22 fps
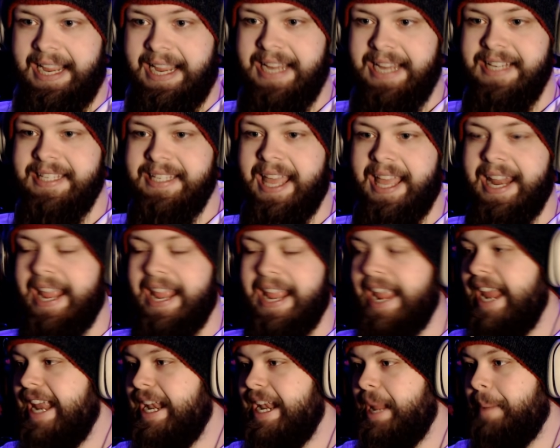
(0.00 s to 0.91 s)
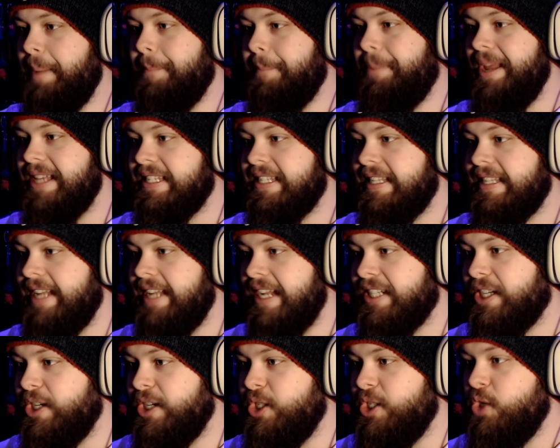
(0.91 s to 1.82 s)
He said, end it,
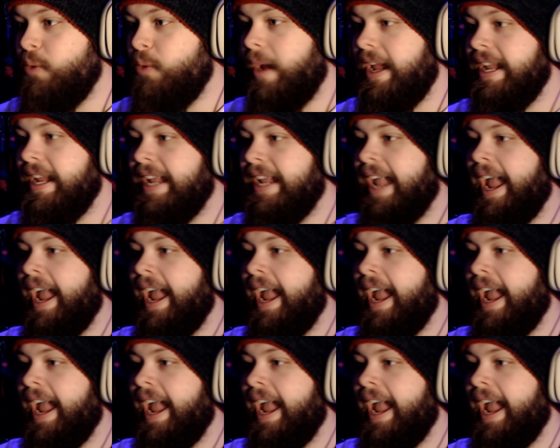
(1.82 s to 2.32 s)
business, because you ain't